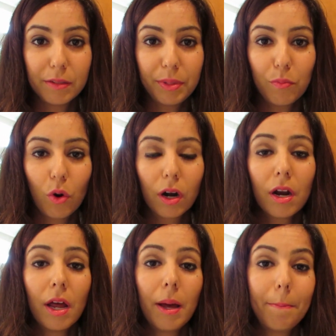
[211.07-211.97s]
to be
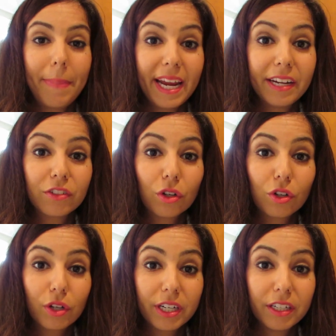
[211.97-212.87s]
more baked or
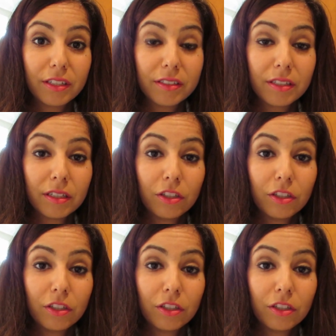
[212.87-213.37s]
grilled.